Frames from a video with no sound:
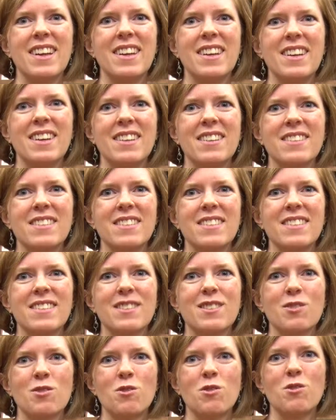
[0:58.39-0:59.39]
in
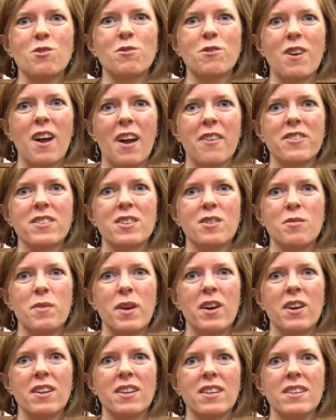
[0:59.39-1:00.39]
a school for African
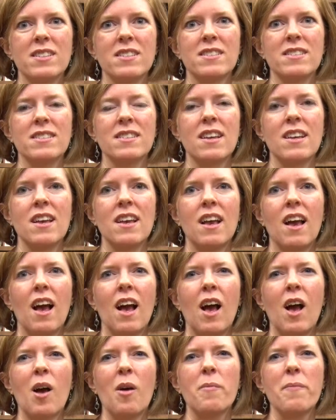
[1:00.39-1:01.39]
Americans.
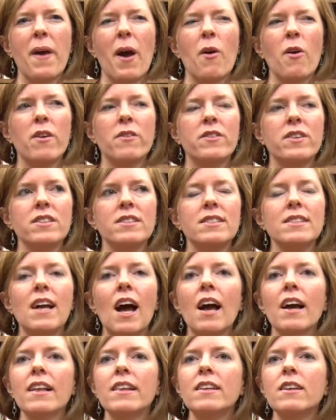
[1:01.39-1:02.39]
However, it's
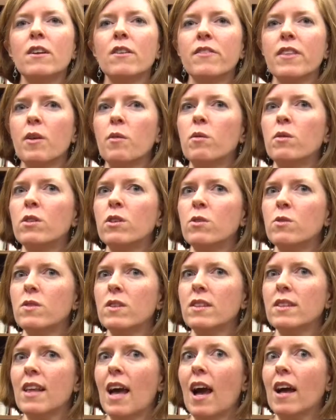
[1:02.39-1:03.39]
not clear if they were
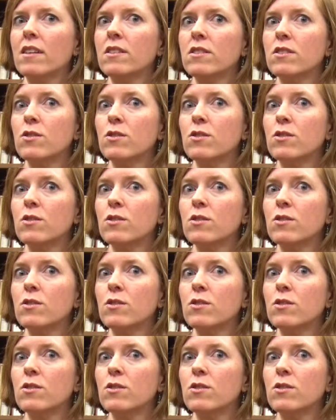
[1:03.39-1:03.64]
using that